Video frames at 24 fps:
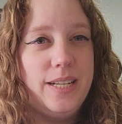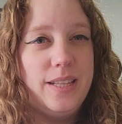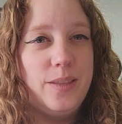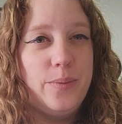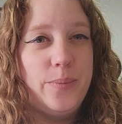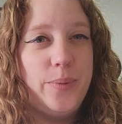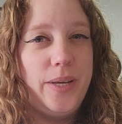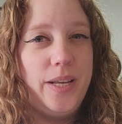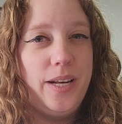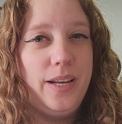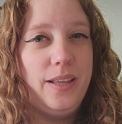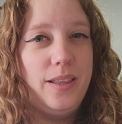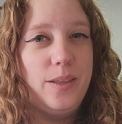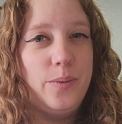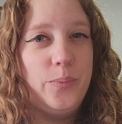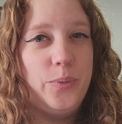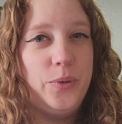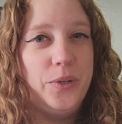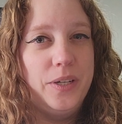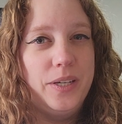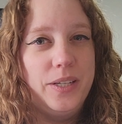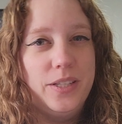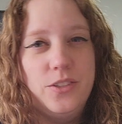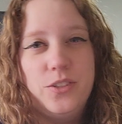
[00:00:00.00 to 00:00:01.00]
at the beginning of the
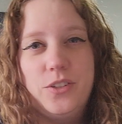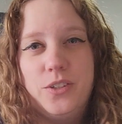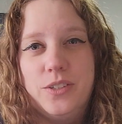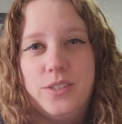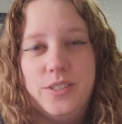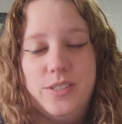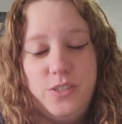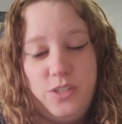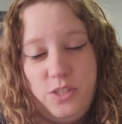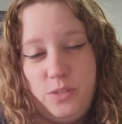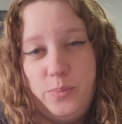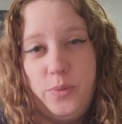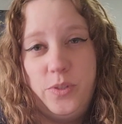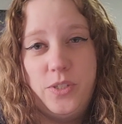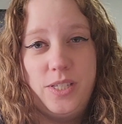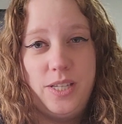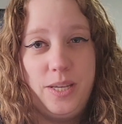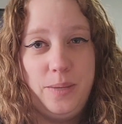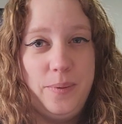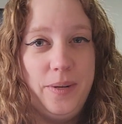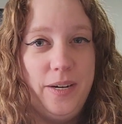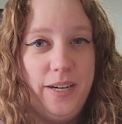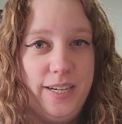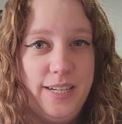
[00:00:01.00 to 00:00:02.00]
book and is supposed to
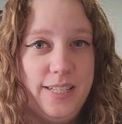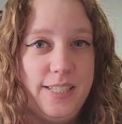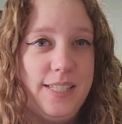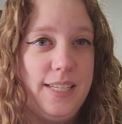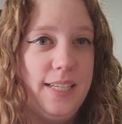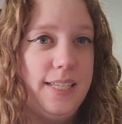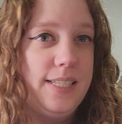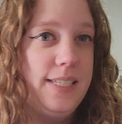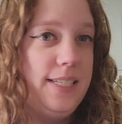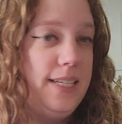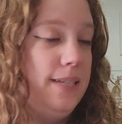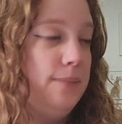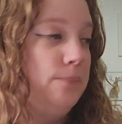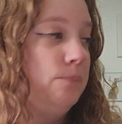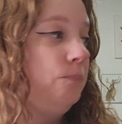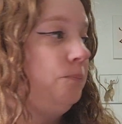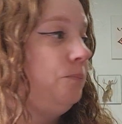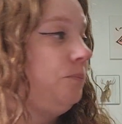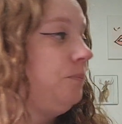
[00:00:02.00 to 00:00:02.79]
get married at 16.